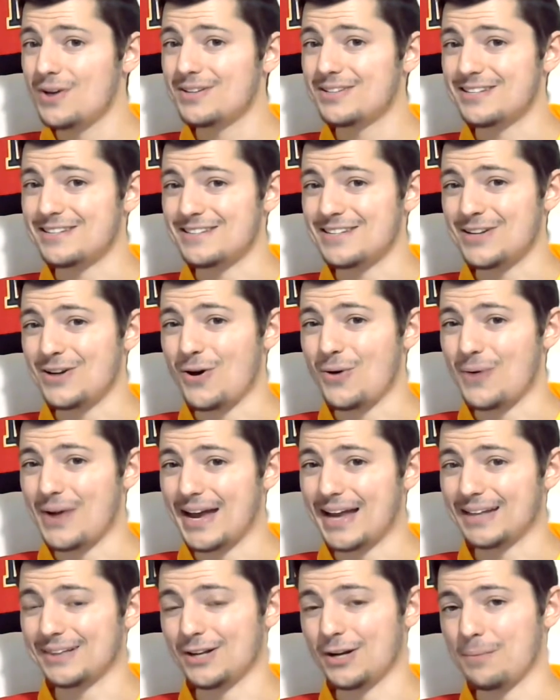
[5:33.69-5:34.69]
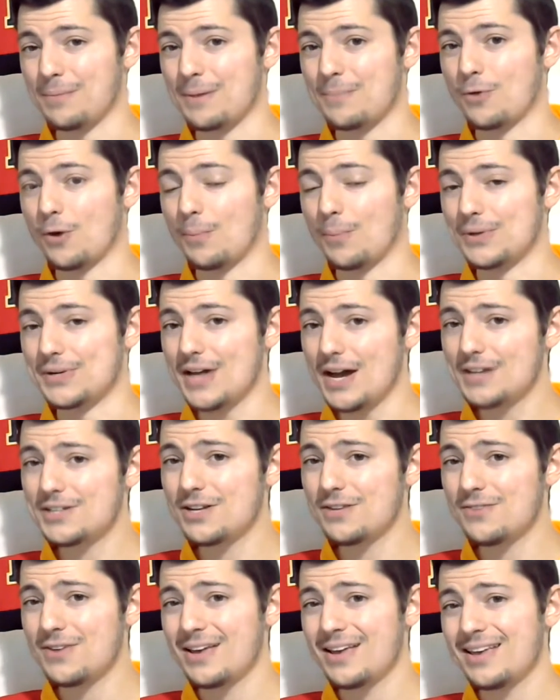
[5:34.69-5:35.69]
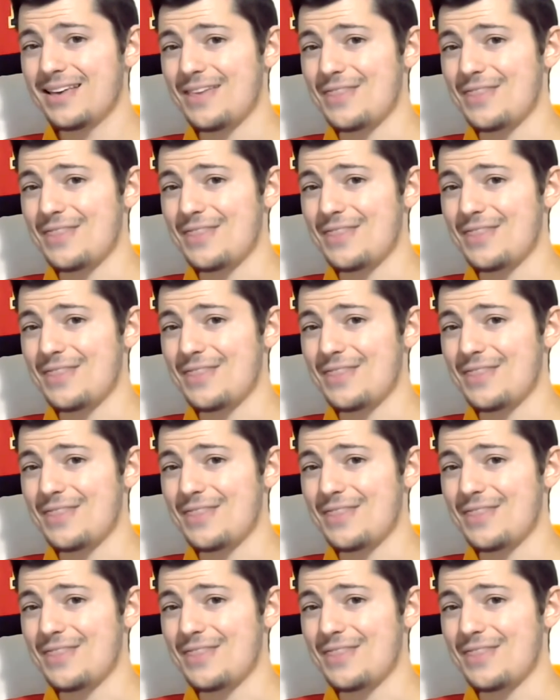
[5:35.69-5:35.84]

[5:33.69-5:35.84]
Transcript: to, you know, get a little bit more productive.